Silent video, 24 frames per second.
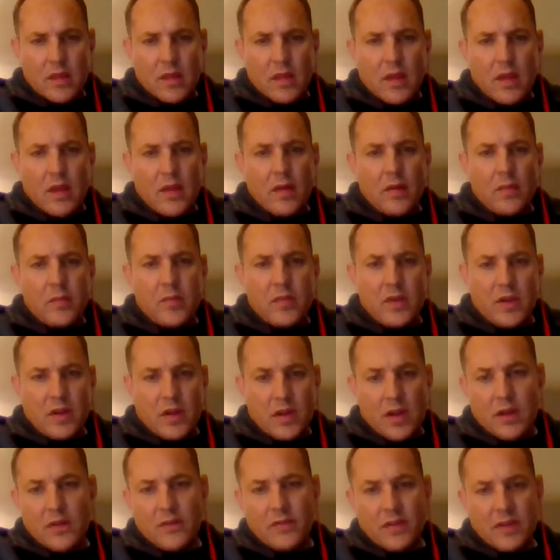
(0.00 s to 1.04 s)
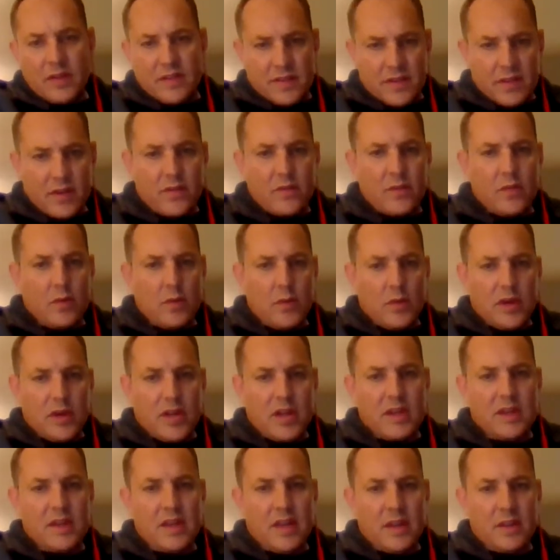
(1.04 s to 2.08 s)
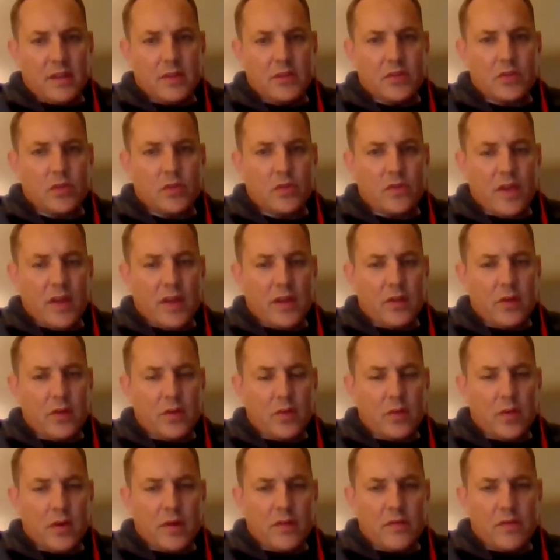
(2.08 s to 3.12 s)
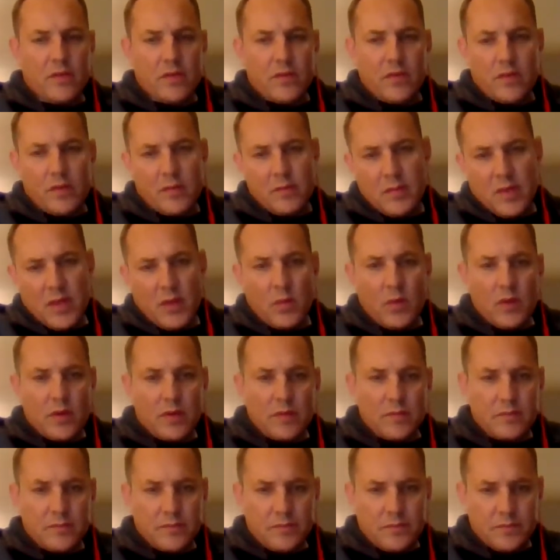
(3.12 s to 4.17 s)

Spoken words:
the confidence interval will contain the true value of B1.